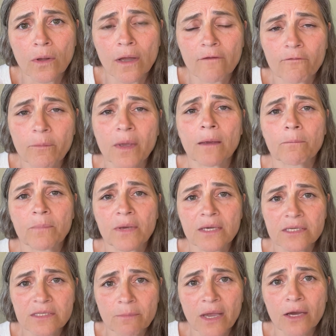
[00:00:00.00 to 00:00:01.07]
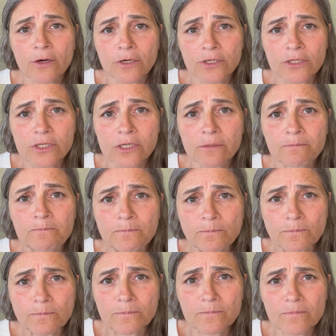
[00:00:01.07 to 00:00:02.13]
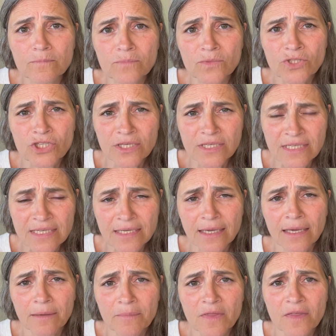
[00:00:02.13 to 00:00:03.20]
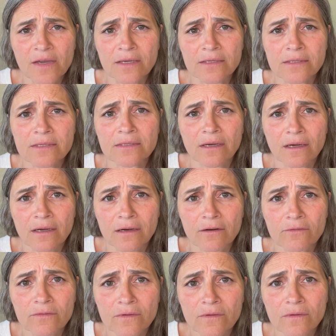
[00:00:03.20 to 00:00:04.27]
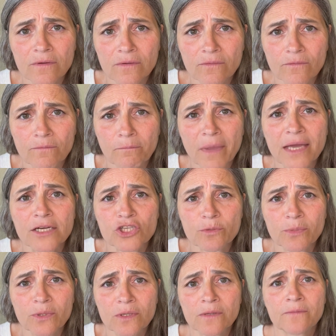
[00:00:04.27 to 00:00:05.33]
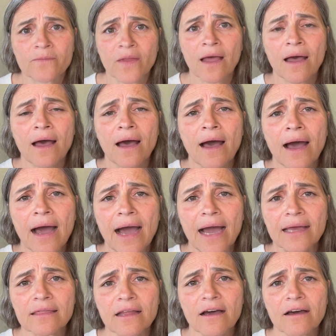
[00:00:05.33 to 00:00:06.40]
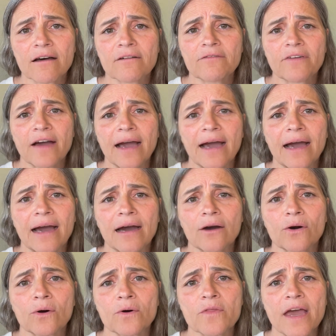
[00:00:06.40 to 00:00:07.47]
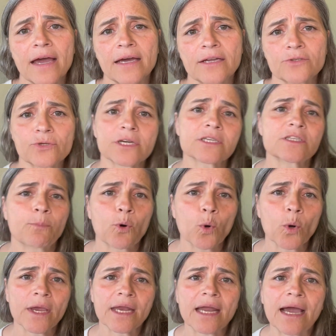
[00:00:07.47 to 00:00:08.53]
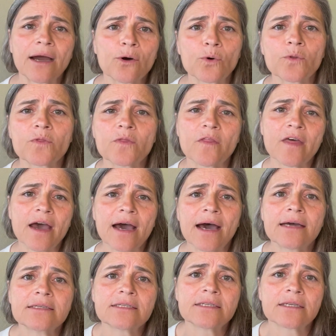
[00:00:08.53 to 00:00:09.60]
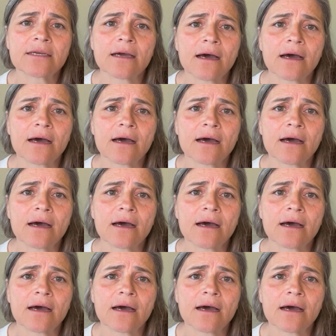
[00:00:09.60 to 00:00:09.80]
of being peacemakers just to keep things manageable. I love how the Hendricks point out that